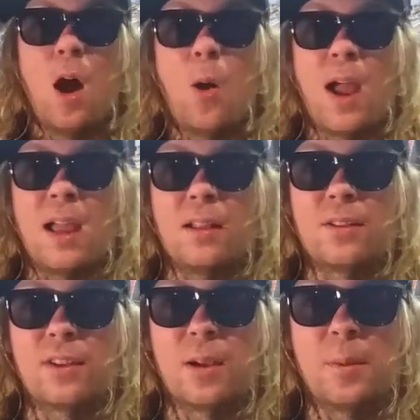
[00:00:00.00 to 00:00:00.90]
Oh, hey, it
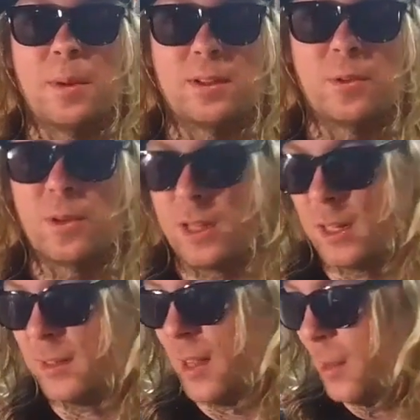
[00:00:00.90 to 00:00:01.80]
looks like I'm about to run
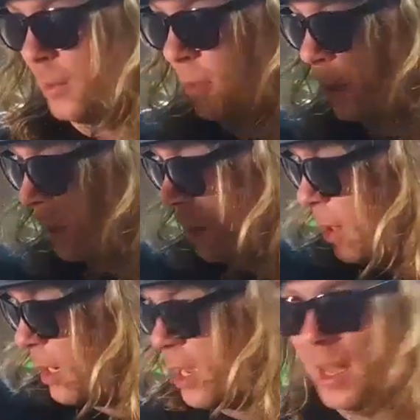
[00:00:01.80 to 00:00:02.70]
out of tape, so let
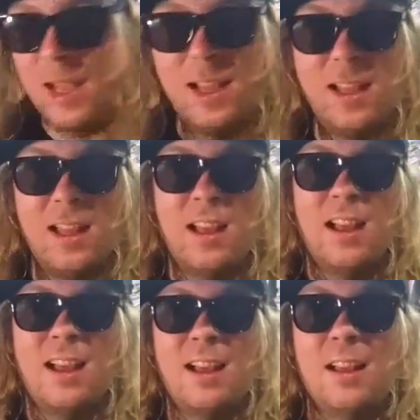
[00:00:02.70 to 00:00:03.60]
me
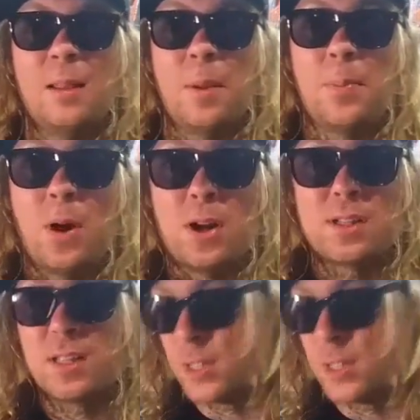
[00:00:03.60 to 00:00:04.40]
pause